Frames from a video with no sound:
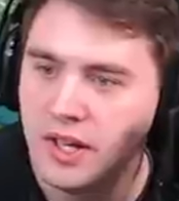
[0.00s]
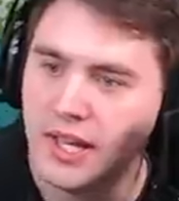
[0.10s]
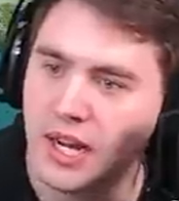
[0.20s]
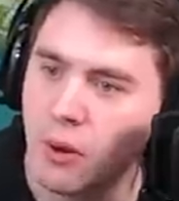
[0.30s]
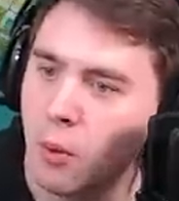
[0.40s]

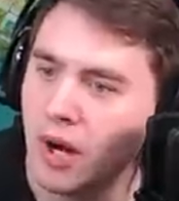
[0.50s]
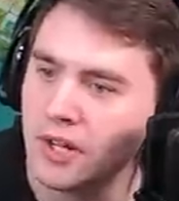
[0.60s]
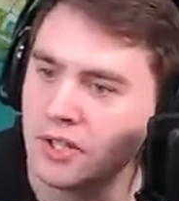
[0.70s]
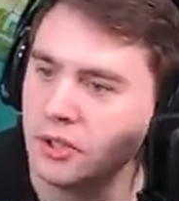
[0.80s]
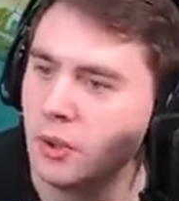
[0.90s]
and I want
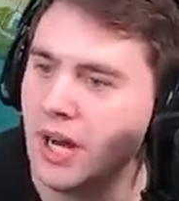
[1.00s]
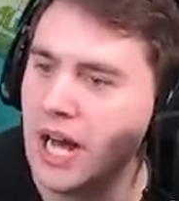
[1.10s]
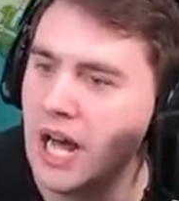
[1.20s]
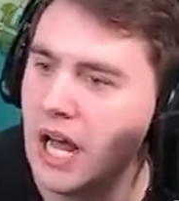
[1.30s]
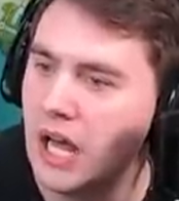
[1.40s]
to do
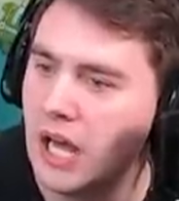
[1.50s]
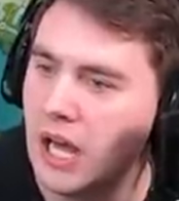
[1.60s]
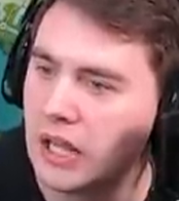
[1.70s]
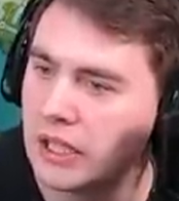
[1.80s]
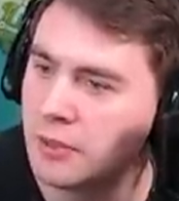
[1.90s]
uh,
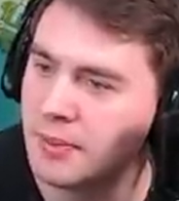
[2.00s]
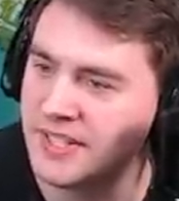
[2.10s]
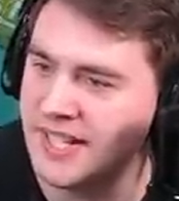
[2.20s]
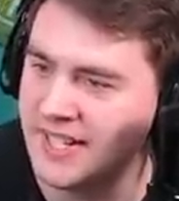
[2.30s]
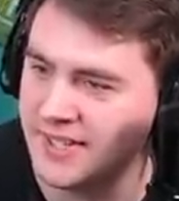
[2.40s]
a little bit
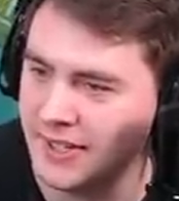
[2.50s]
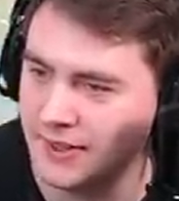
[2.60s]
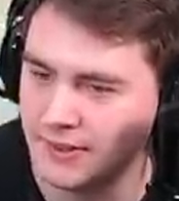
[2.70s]
of testing.